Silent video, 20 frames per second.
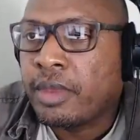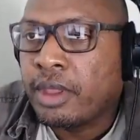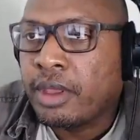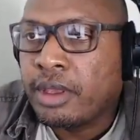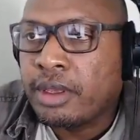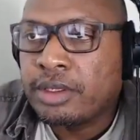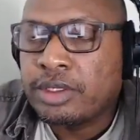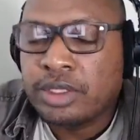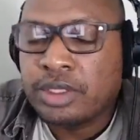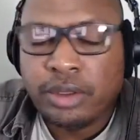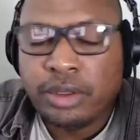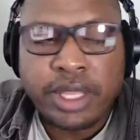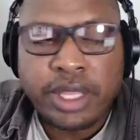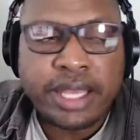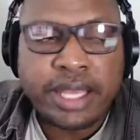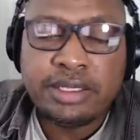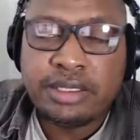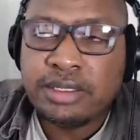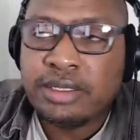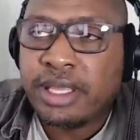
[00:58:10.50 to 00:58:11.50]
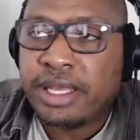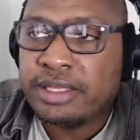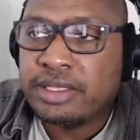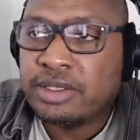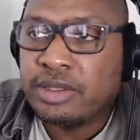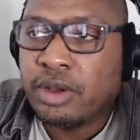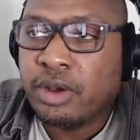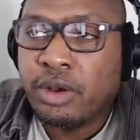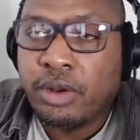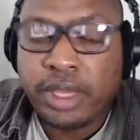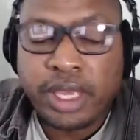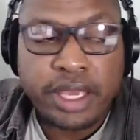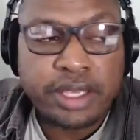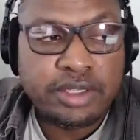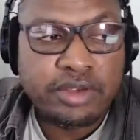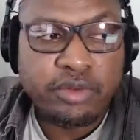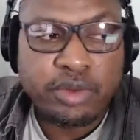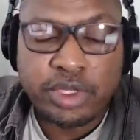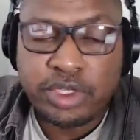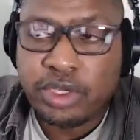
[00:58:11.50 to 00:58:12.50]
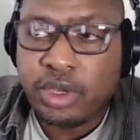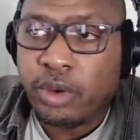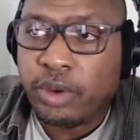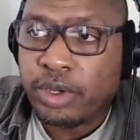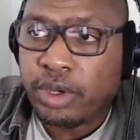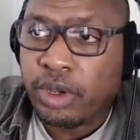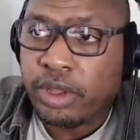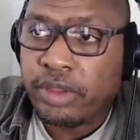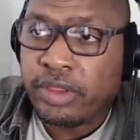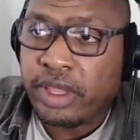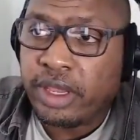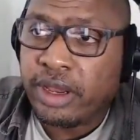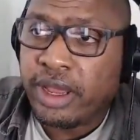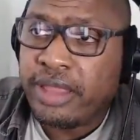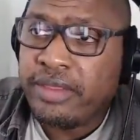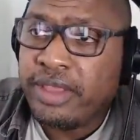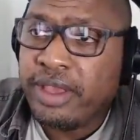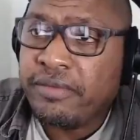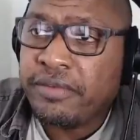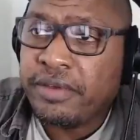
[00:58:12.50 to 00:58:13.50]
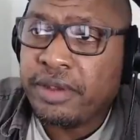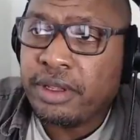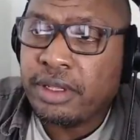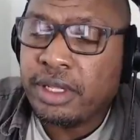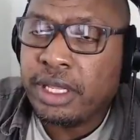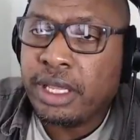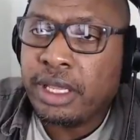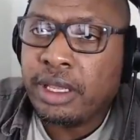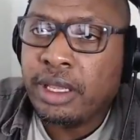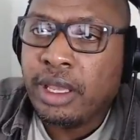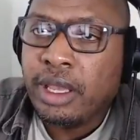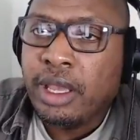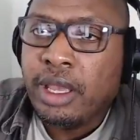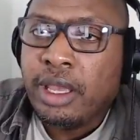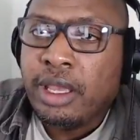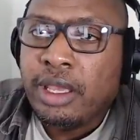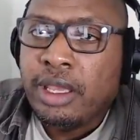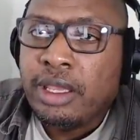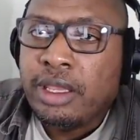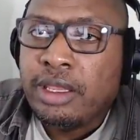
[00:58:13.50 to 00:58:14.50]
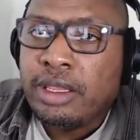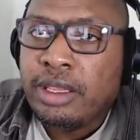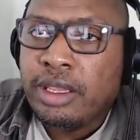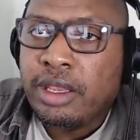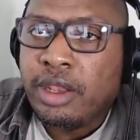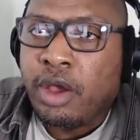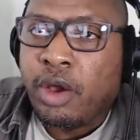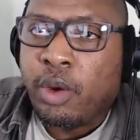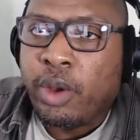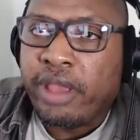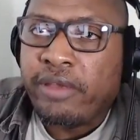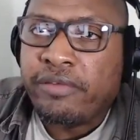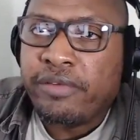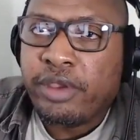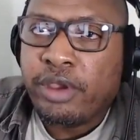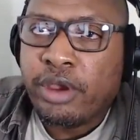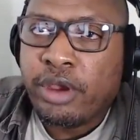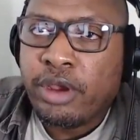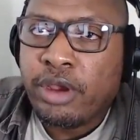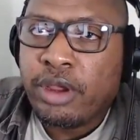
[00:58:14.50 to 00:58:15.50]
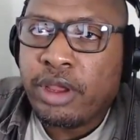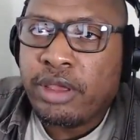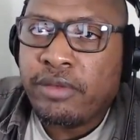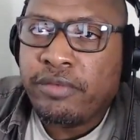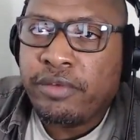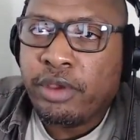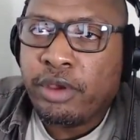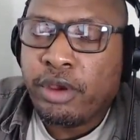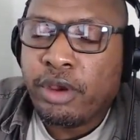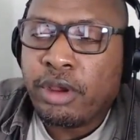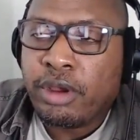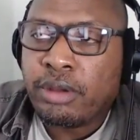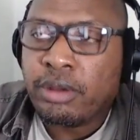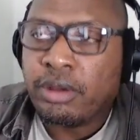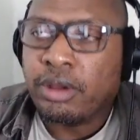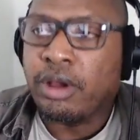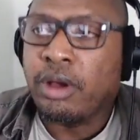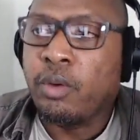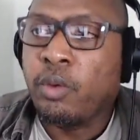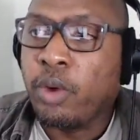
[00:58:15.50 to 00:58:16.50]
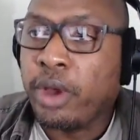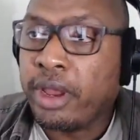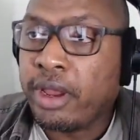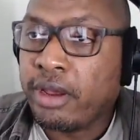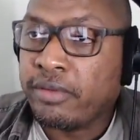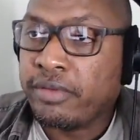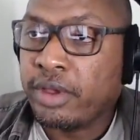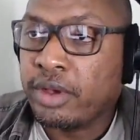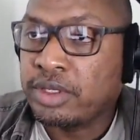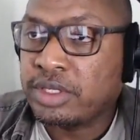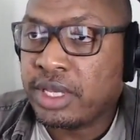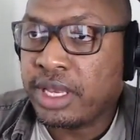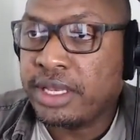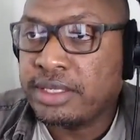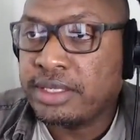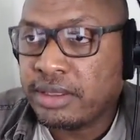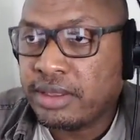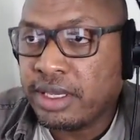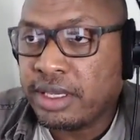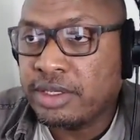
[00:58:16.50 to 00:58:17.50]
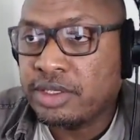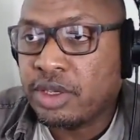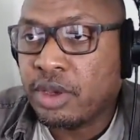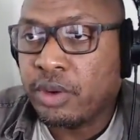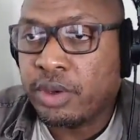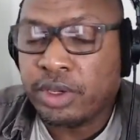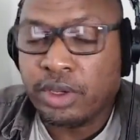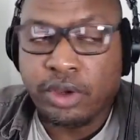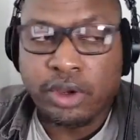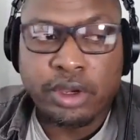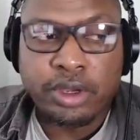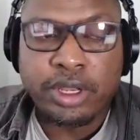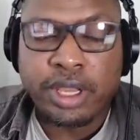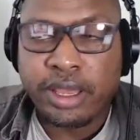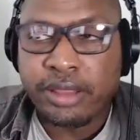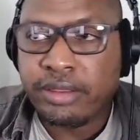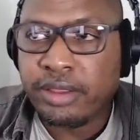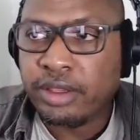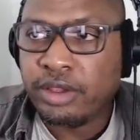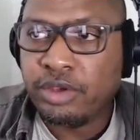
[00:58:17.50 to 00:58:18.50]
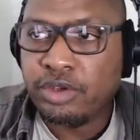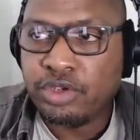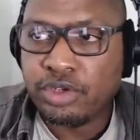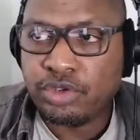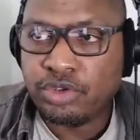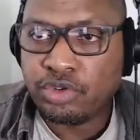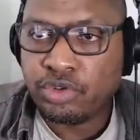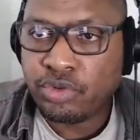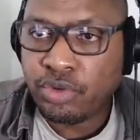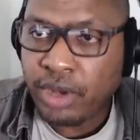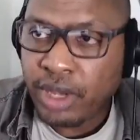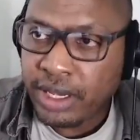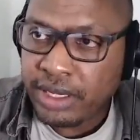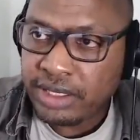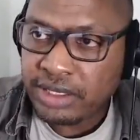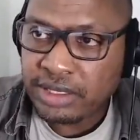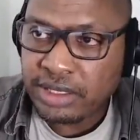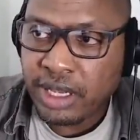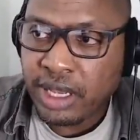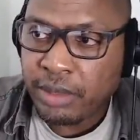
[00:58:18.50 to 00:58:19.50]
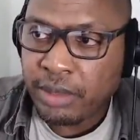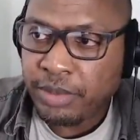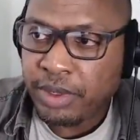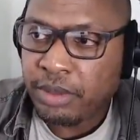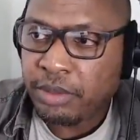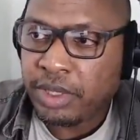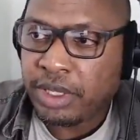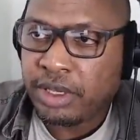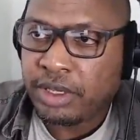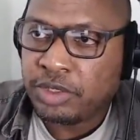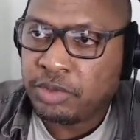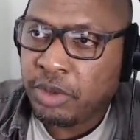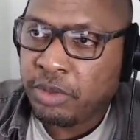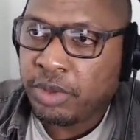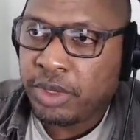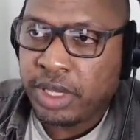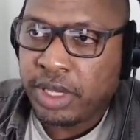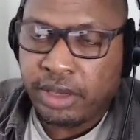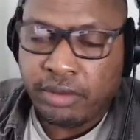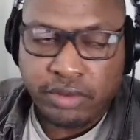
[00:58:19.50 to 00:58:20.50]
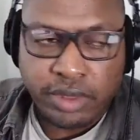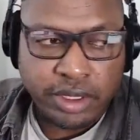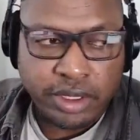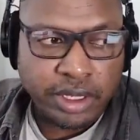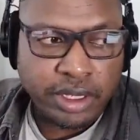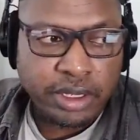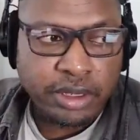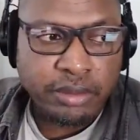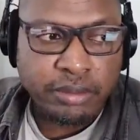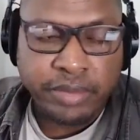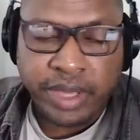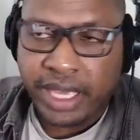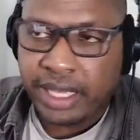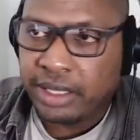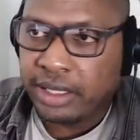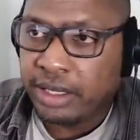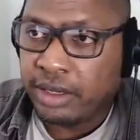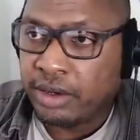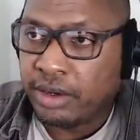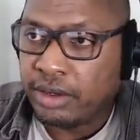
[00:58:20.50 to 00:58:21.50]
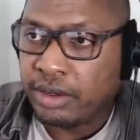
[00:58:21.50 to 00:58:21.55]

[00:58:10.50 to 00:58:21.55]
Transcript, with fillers: so that's that's the whole case of what's going on there and definitely you know if you're if you're aware of those kinds of things going on i think you should try to stop it because people get really badly hurt